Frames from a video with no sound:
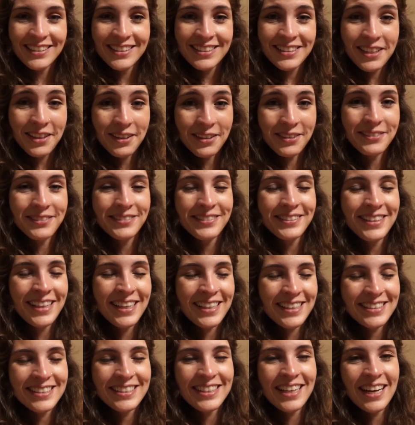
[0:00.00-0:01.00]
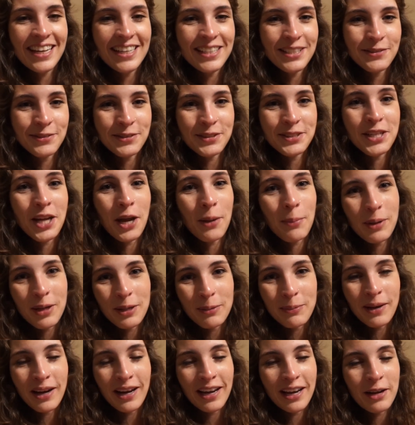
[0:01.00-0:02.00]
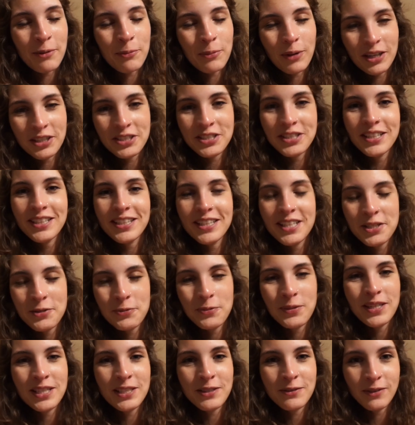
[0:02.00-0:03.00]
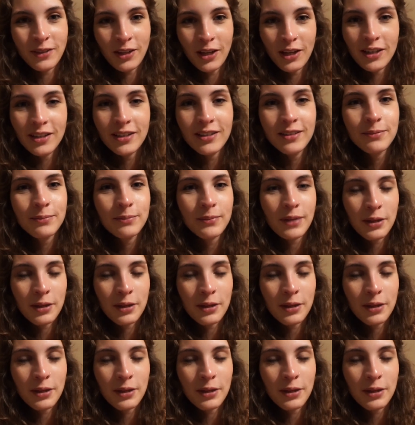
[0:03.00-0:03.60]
So thanks guys for stopping by and watching this week's vlog.